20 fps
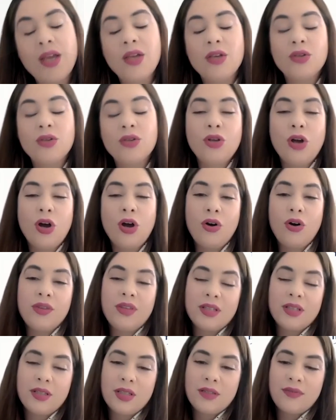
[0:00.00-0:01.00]
So
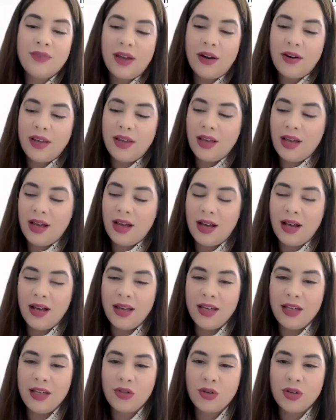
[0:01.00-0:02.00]
this is very
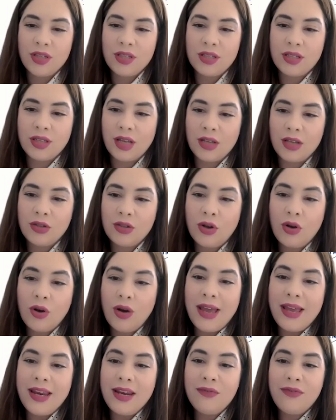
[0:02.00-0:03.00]
interesting. So
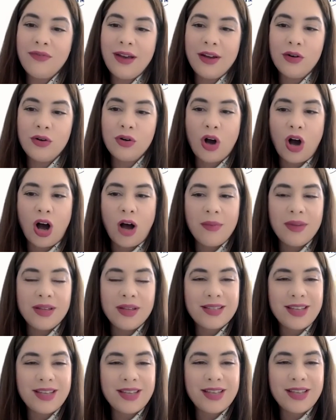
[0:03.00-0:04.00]
any final
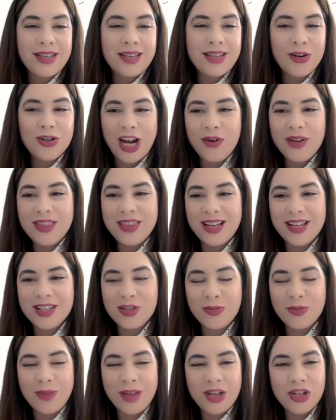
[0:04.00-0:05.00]
comments can you share
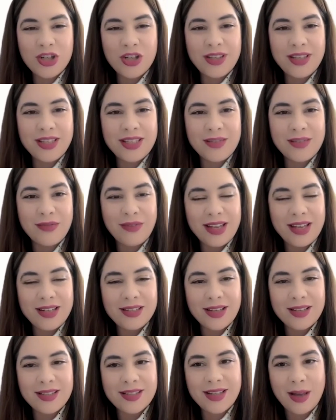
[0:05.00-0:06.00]
with us? You mentioned this
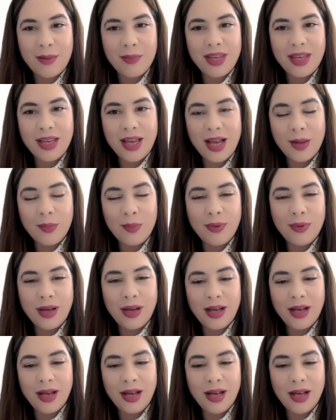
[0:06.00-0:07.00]
event that's coming up
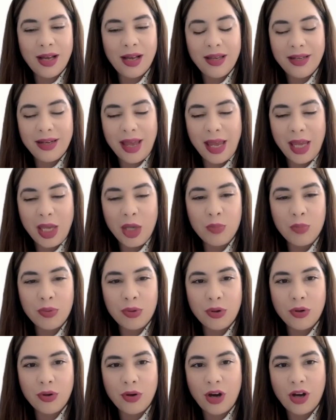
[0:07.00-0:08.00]
in
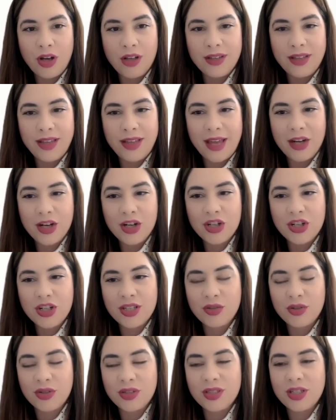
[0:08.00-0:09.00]
April on the energy
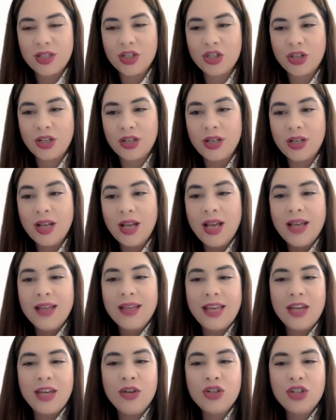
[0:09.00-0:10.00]
transition.
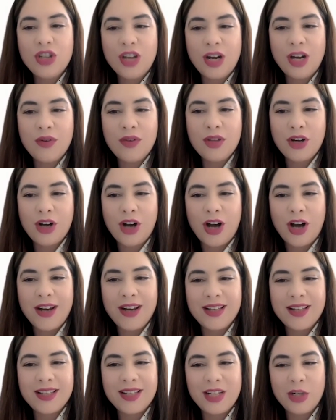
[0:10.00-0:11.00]
Can you share with our
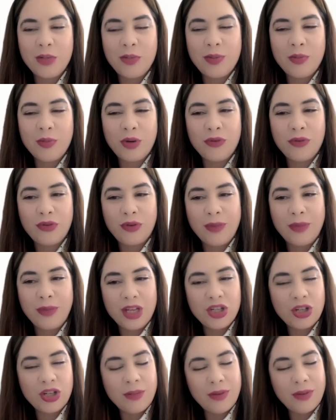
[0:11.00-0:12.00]
audience a little bit more
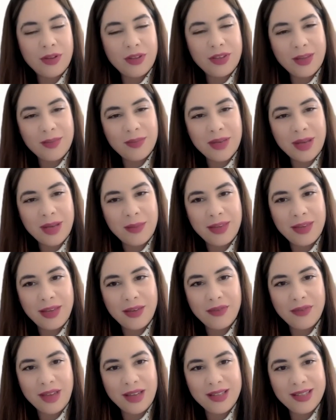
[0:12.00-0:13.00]
information about the upcoming
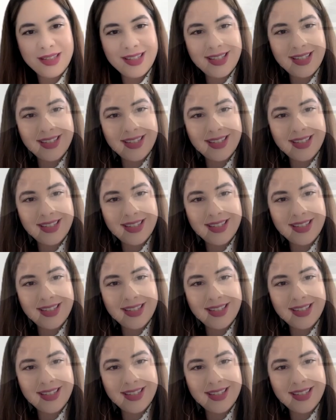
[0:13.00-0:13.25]
event?